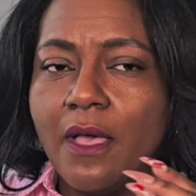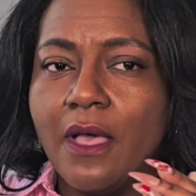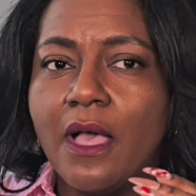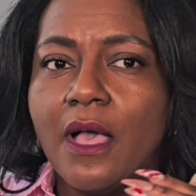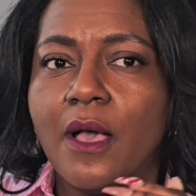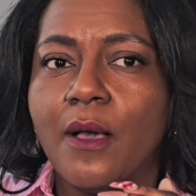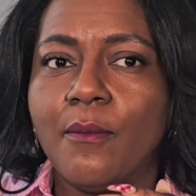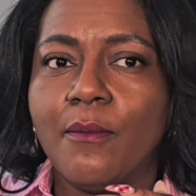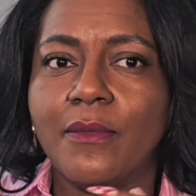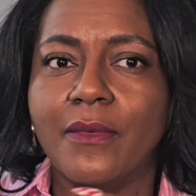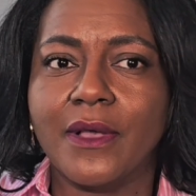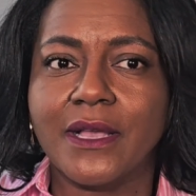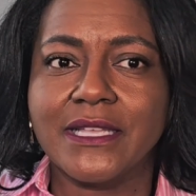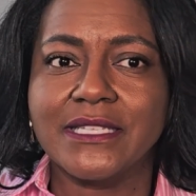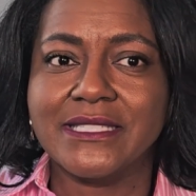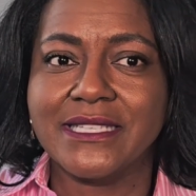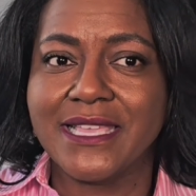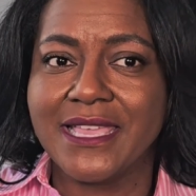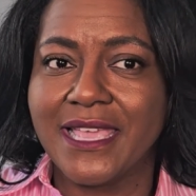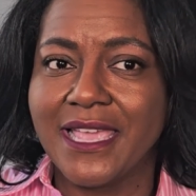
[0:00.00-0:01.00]

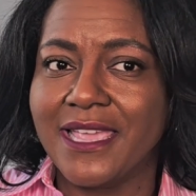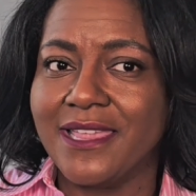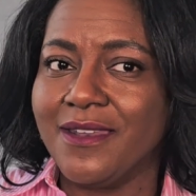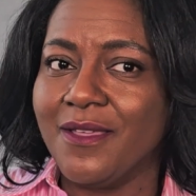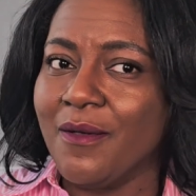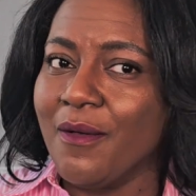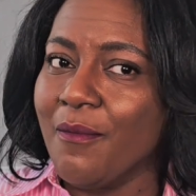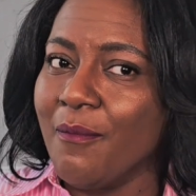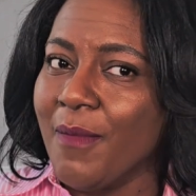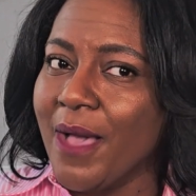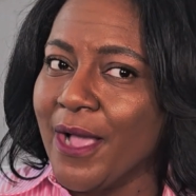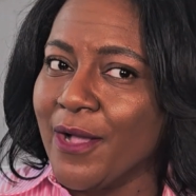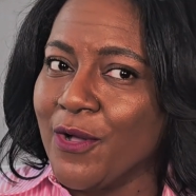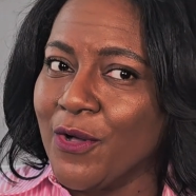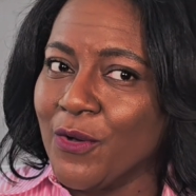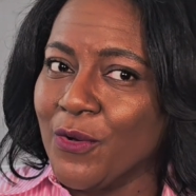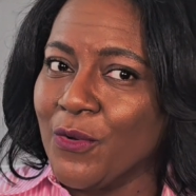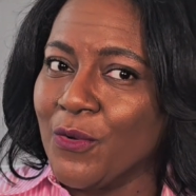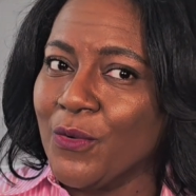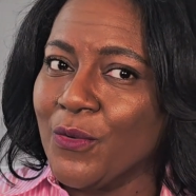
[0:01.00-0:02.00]
Because again, my
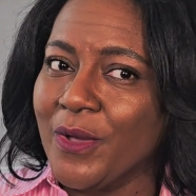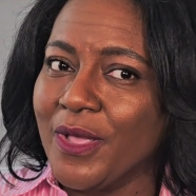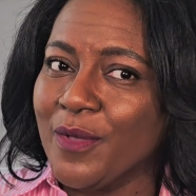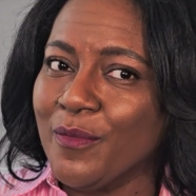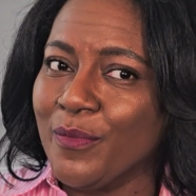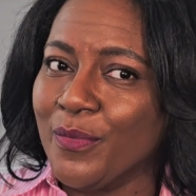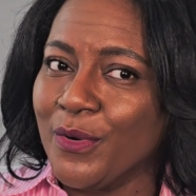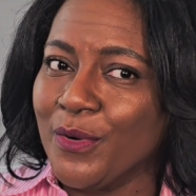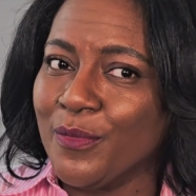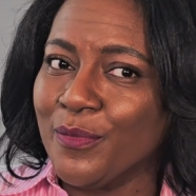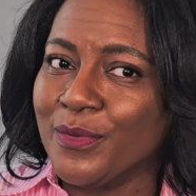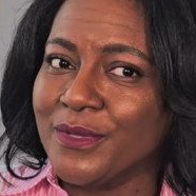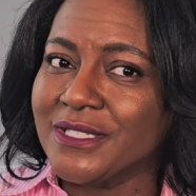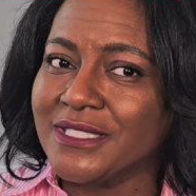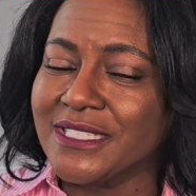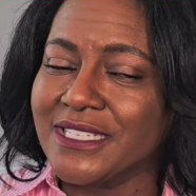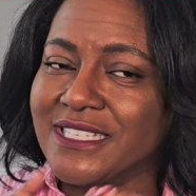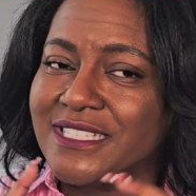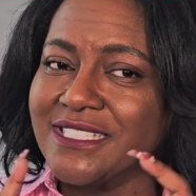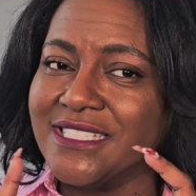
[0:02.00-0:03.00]
goal and
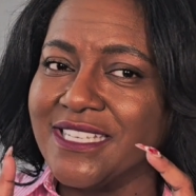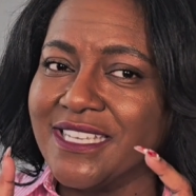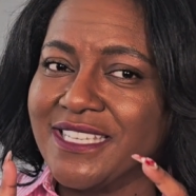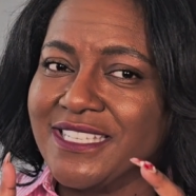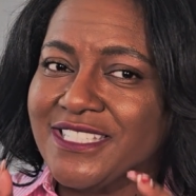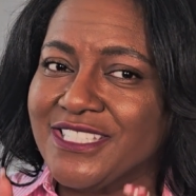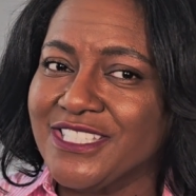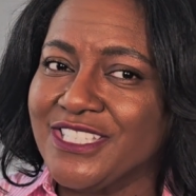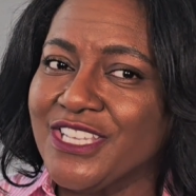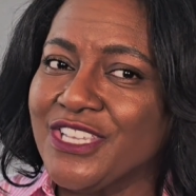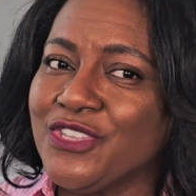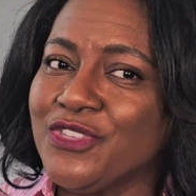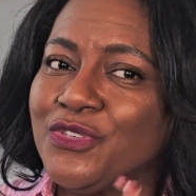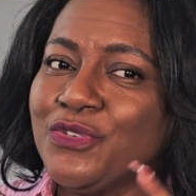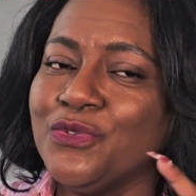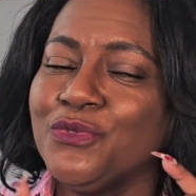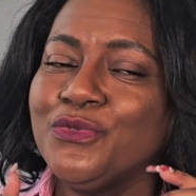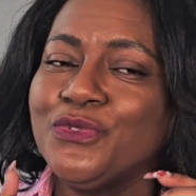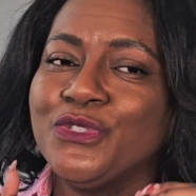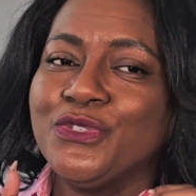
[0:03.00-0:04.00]
purpose is to
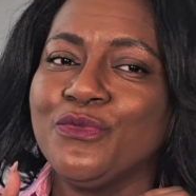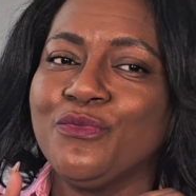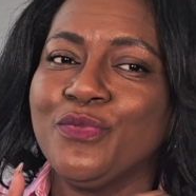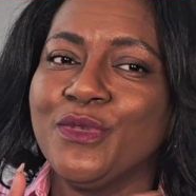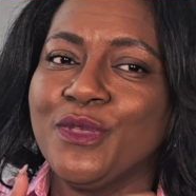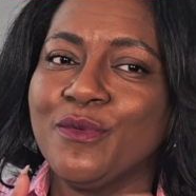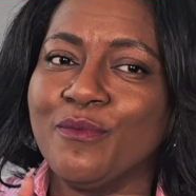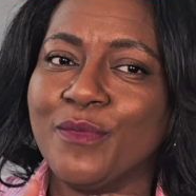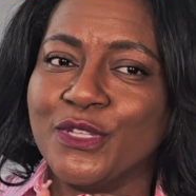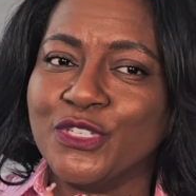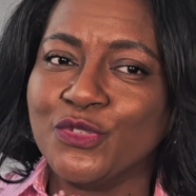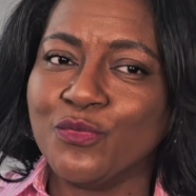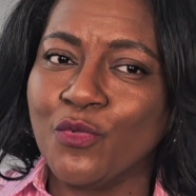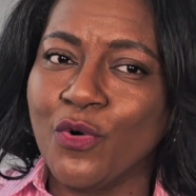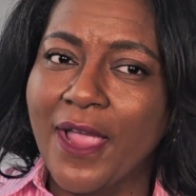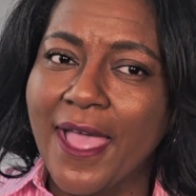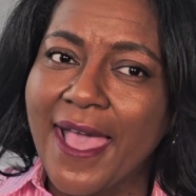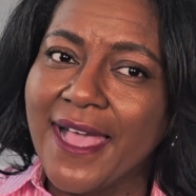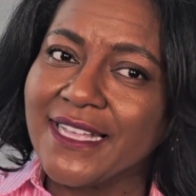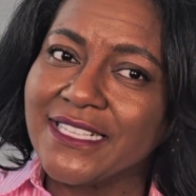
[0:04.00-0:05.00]
continue to be much
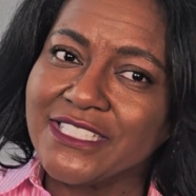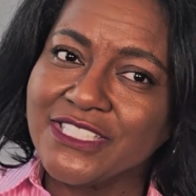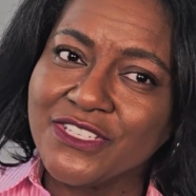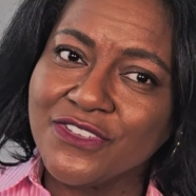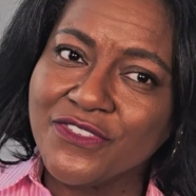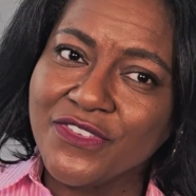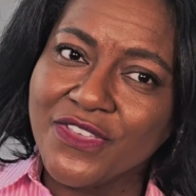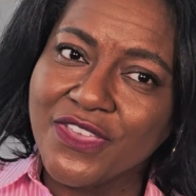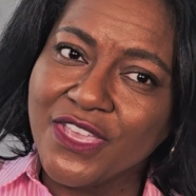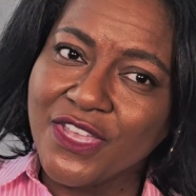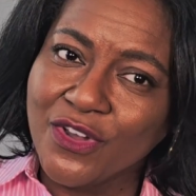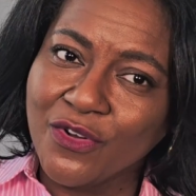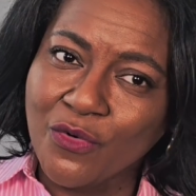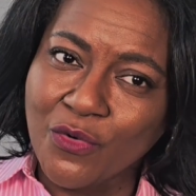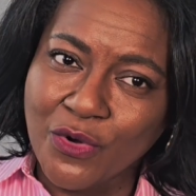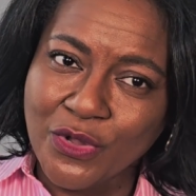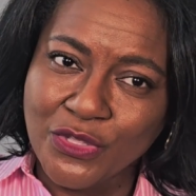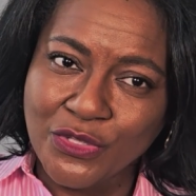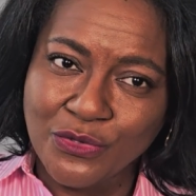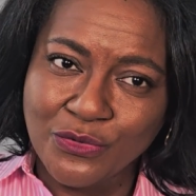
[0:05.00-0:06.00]
more active here
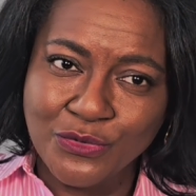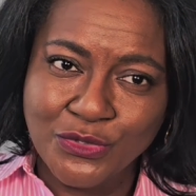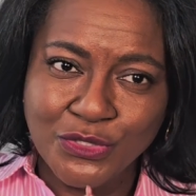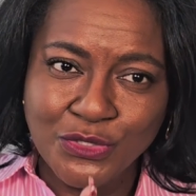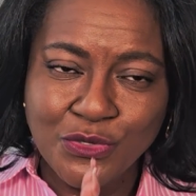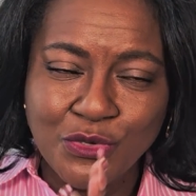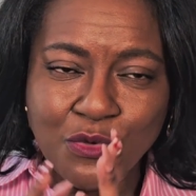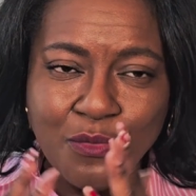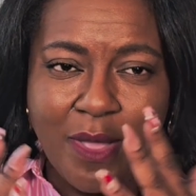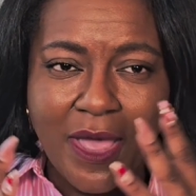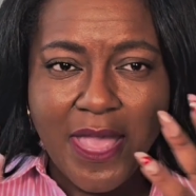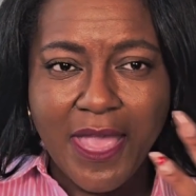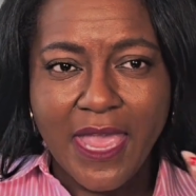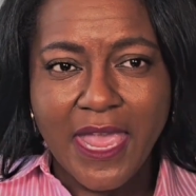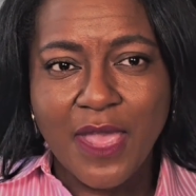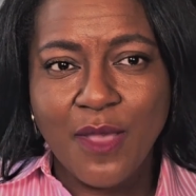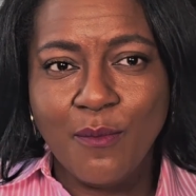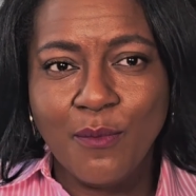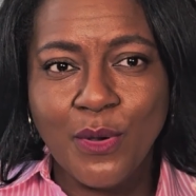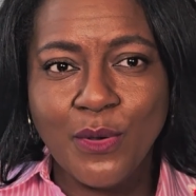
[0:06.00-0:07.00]
on YouTube
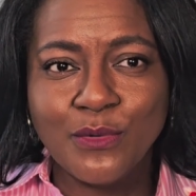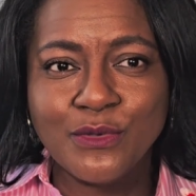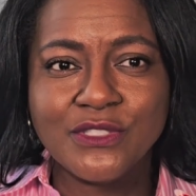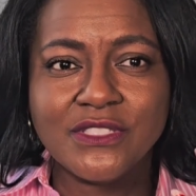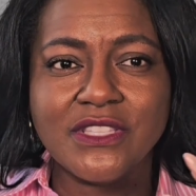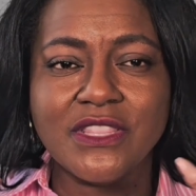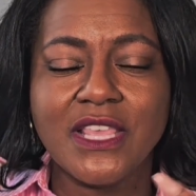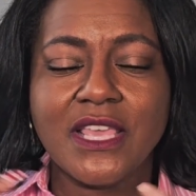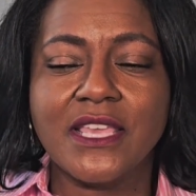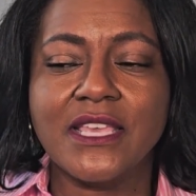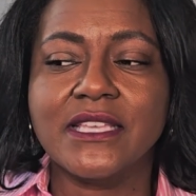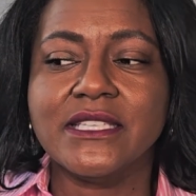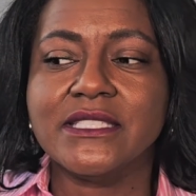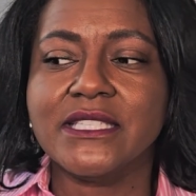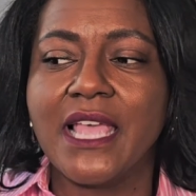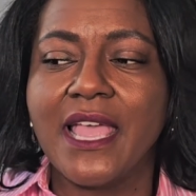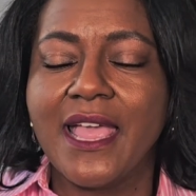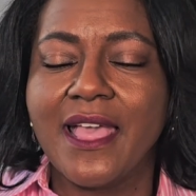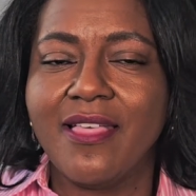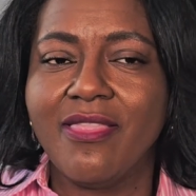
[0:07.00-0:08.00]
and post things
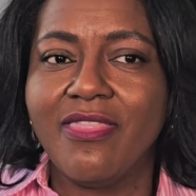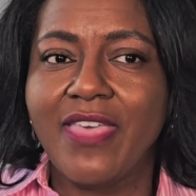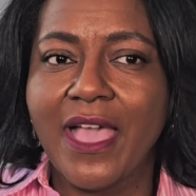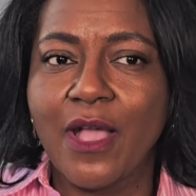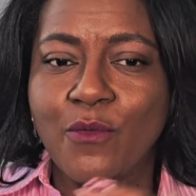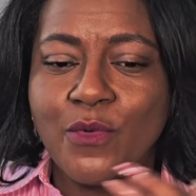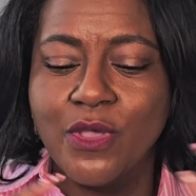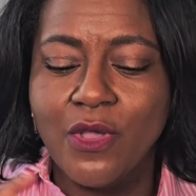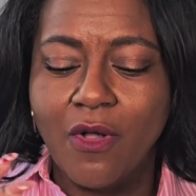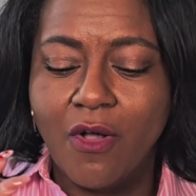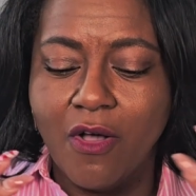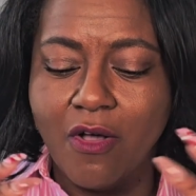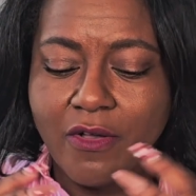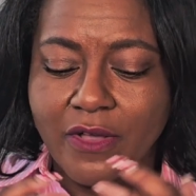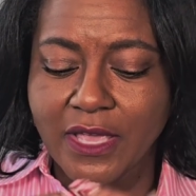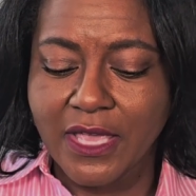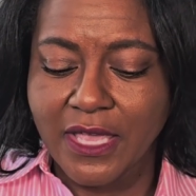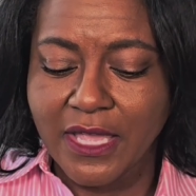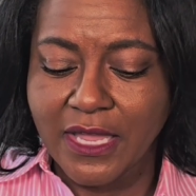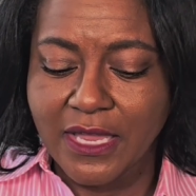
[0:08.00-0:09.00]
that we all
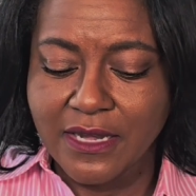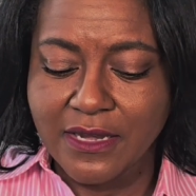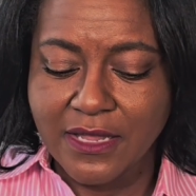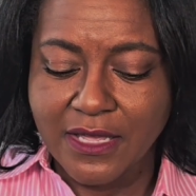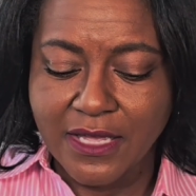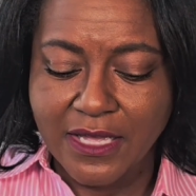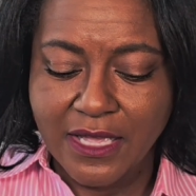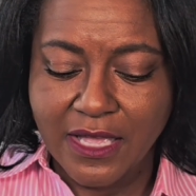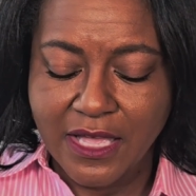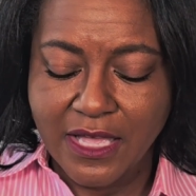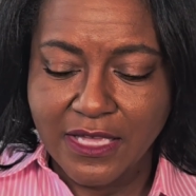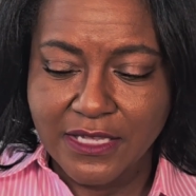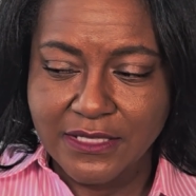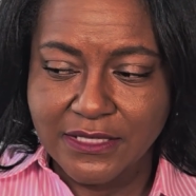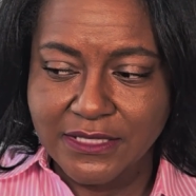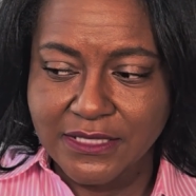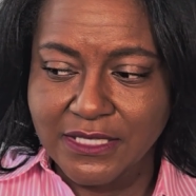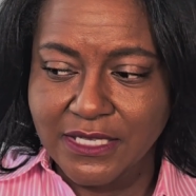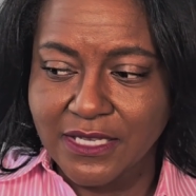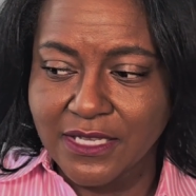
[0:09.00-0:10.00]
can
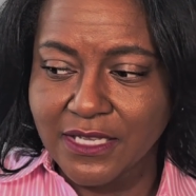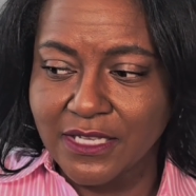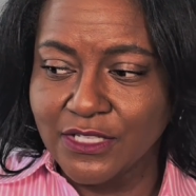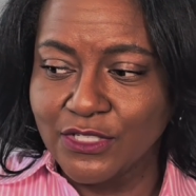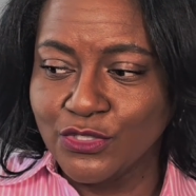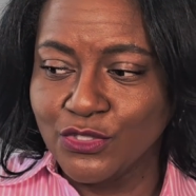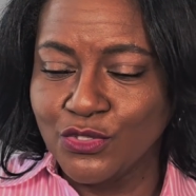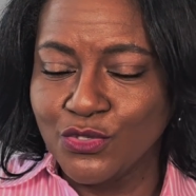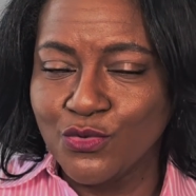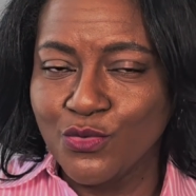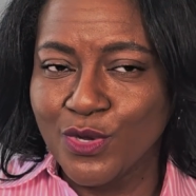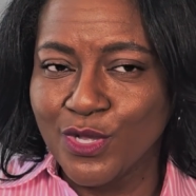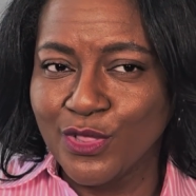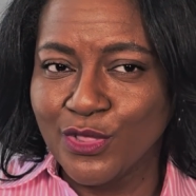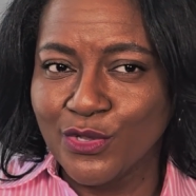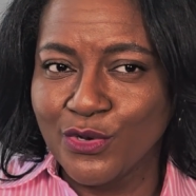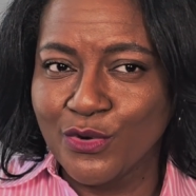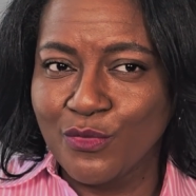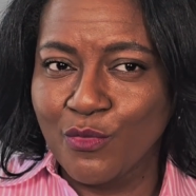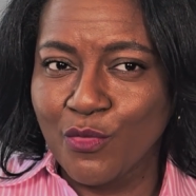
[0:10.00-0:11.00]
dig into and
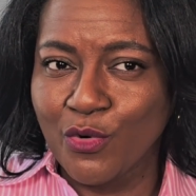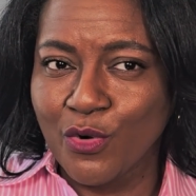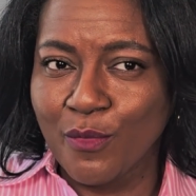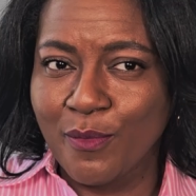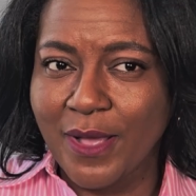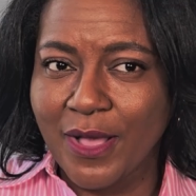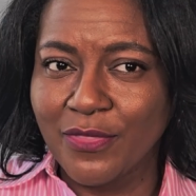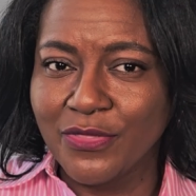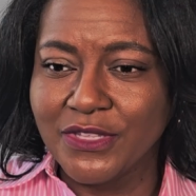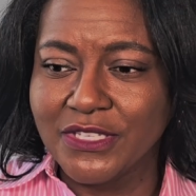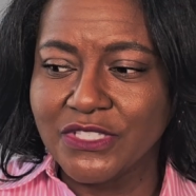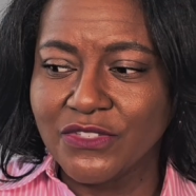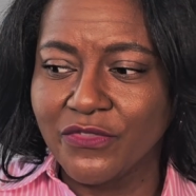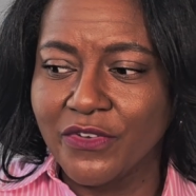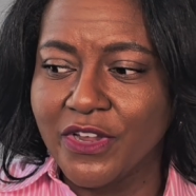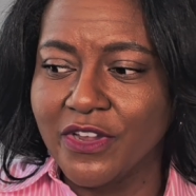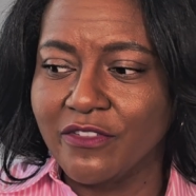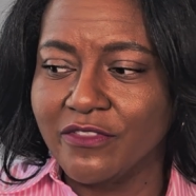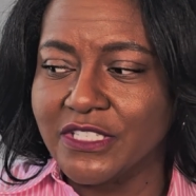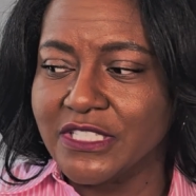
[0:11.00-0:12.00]
learn more about these
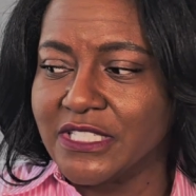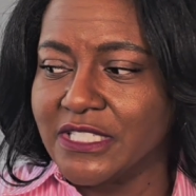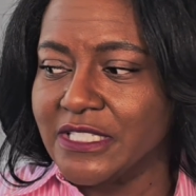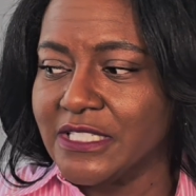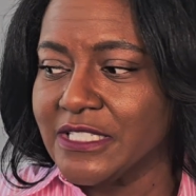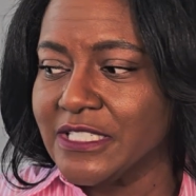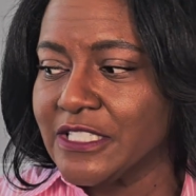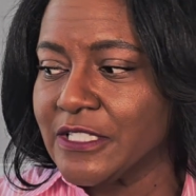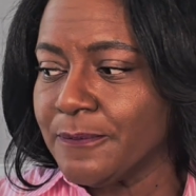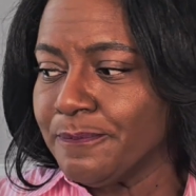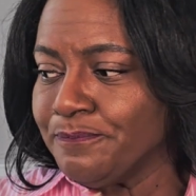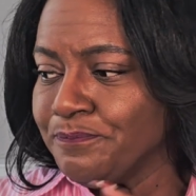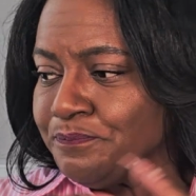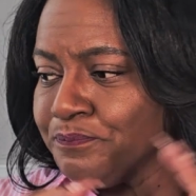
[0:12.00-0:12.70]
fragrances.